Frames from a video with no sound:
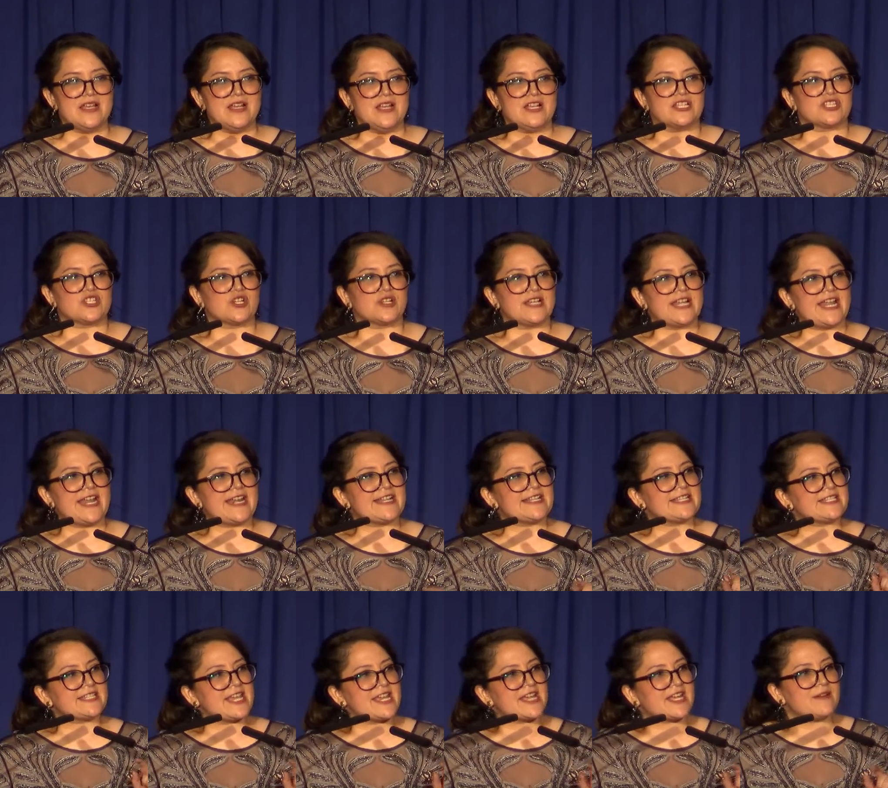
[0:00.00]
So let us
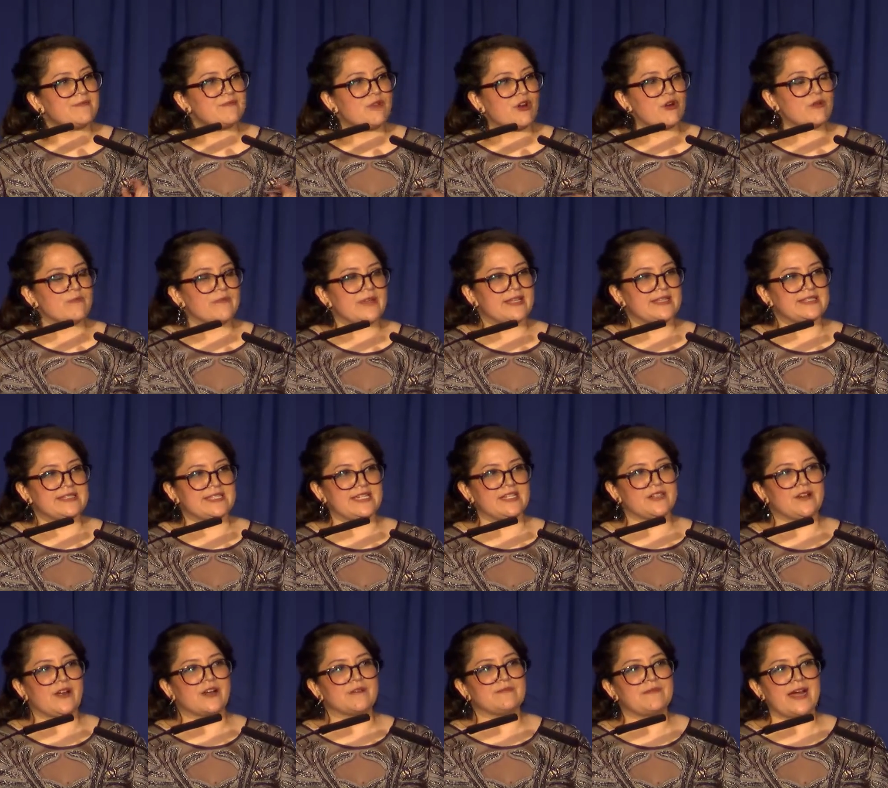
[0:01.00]
take a moment in
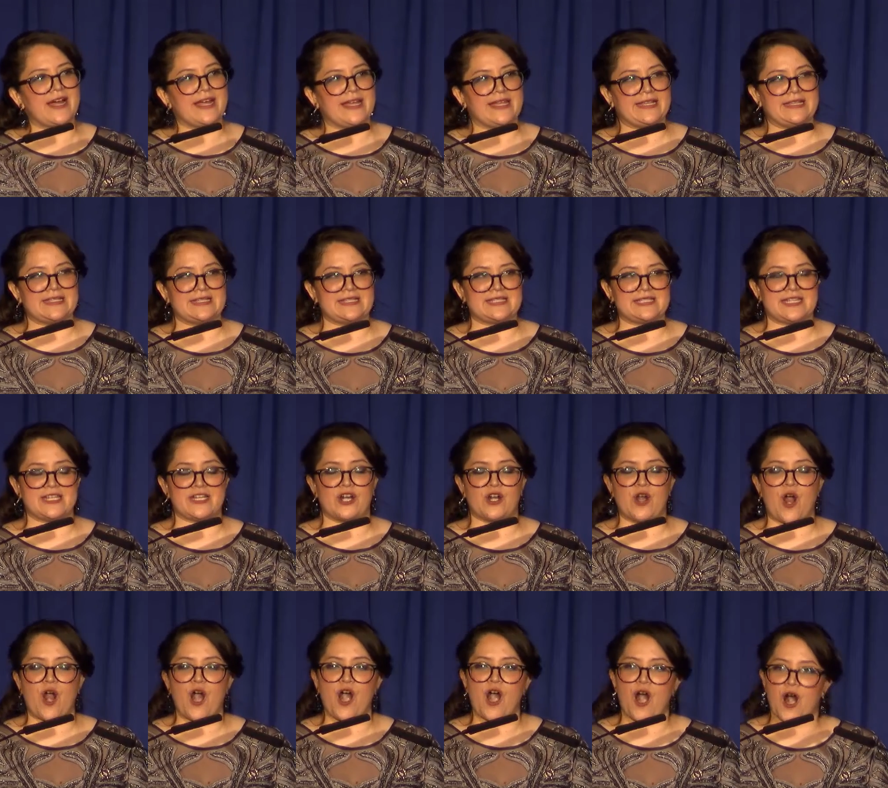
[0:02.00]
our minds and in
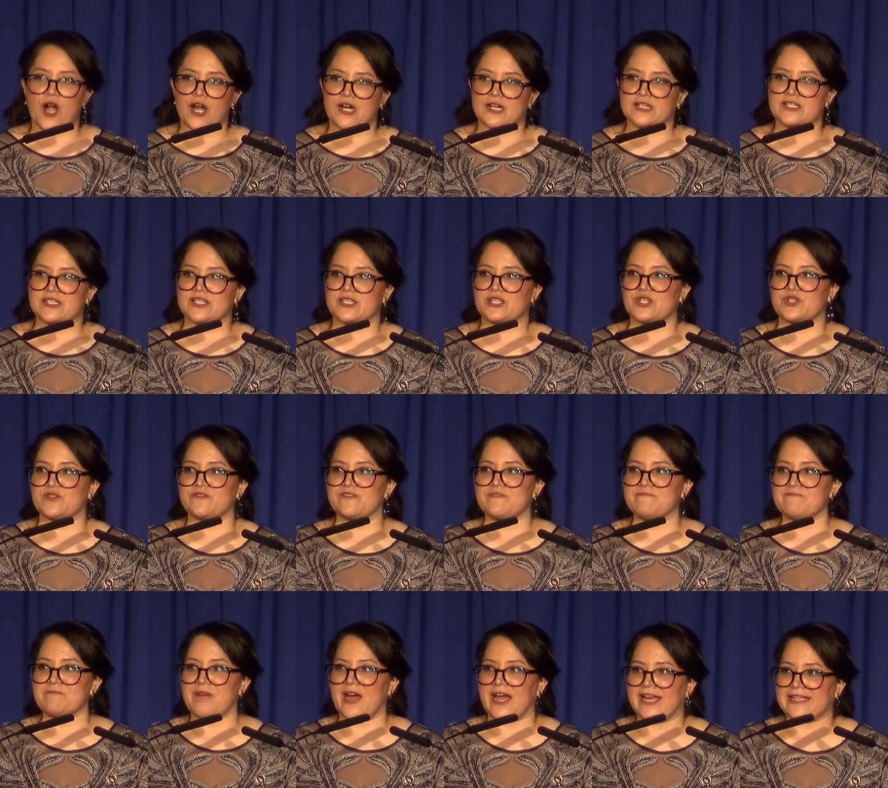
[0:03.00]
our hearts to
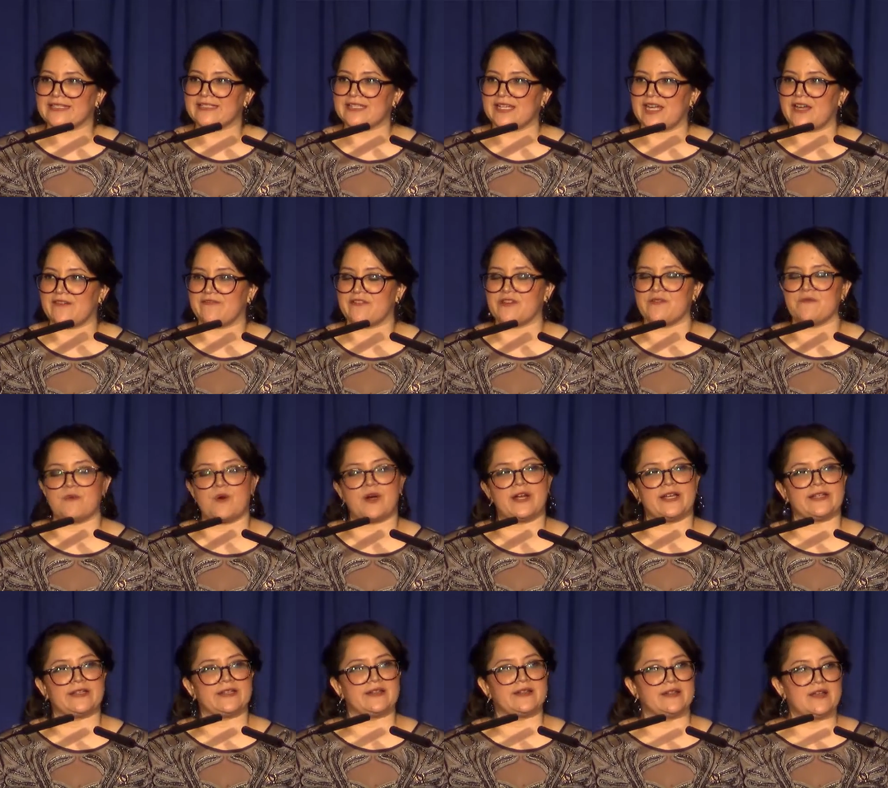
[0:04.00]
remind everyone